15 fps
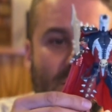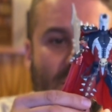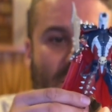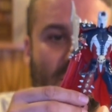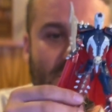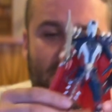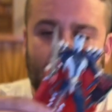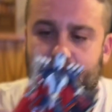
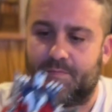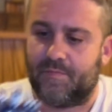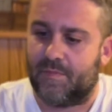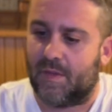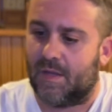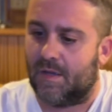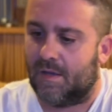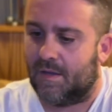Awesome.
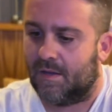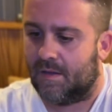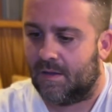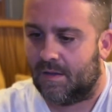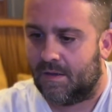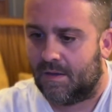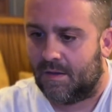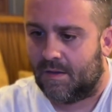
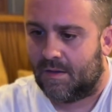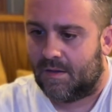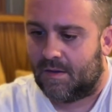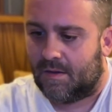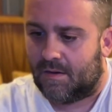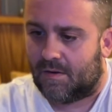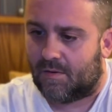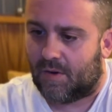
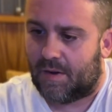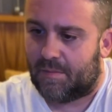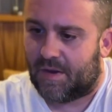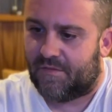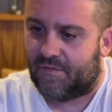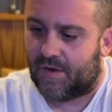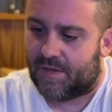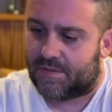All right,
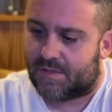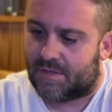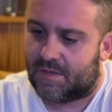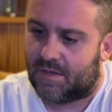my friends,